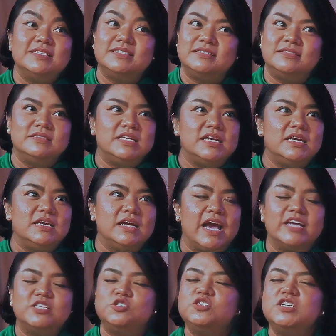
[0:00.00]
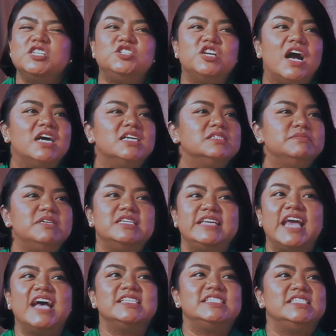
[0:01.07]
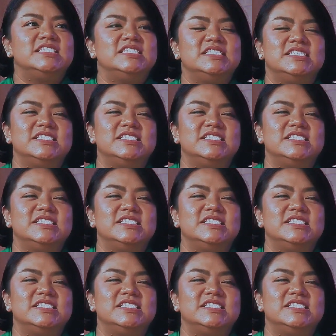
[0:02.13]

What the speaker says: Yes. See? As soon as you ask me, yes.